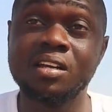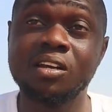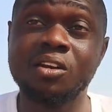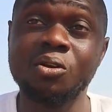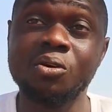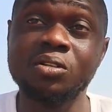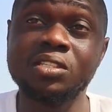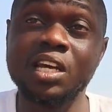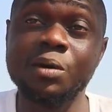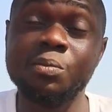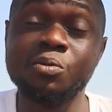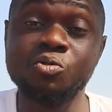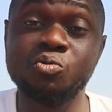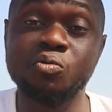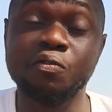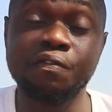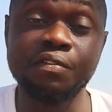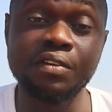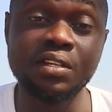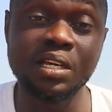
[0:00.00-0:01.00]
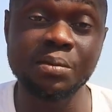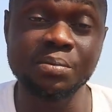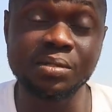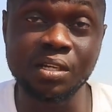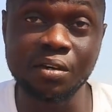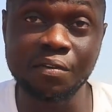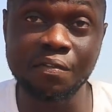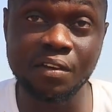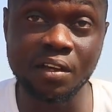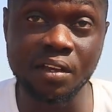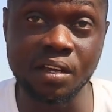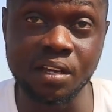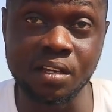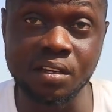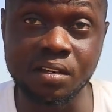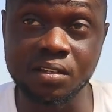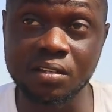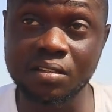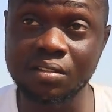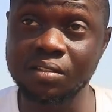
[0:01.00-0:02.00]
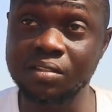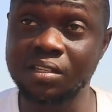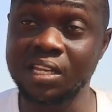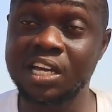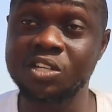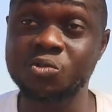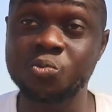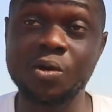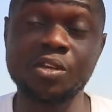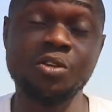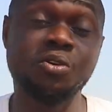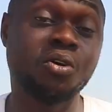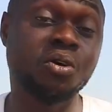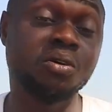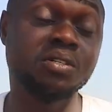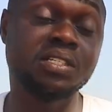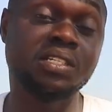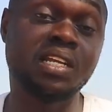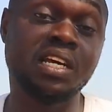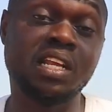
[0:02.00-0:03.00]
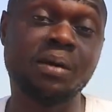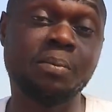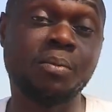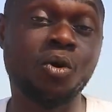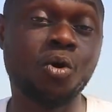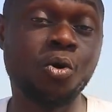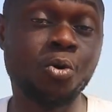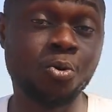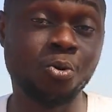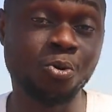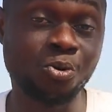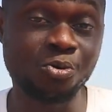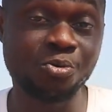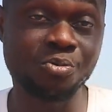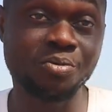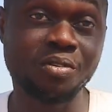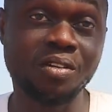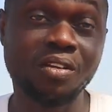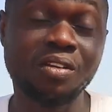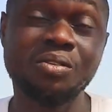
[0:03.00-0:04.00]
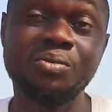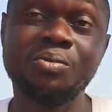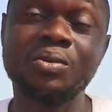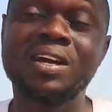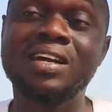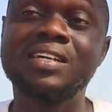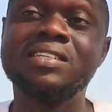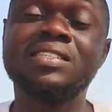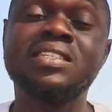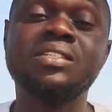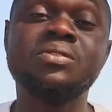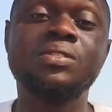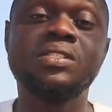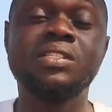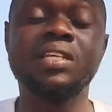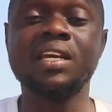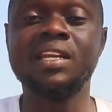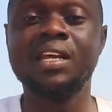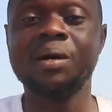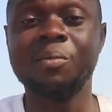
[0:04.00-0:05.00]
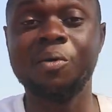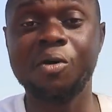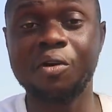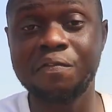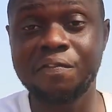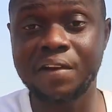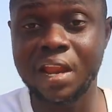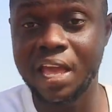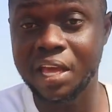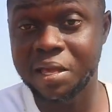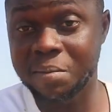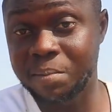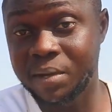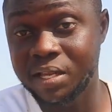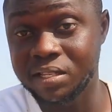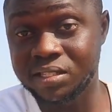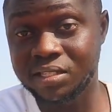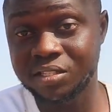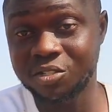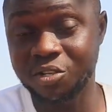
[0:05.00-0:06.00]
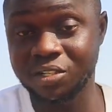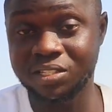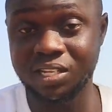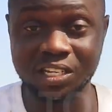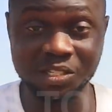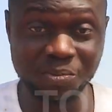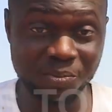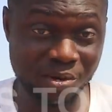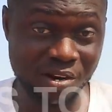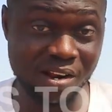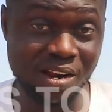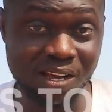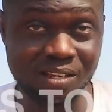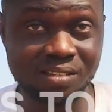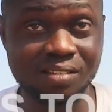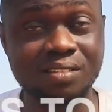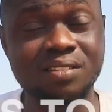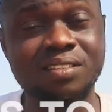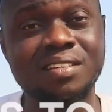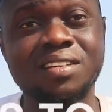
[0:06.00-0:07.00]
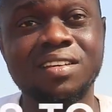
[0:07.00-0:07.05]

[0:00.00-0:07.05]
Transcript: not able to feed themselves again, that's when you consider them old. You can still sell them off like meat, just as broilers.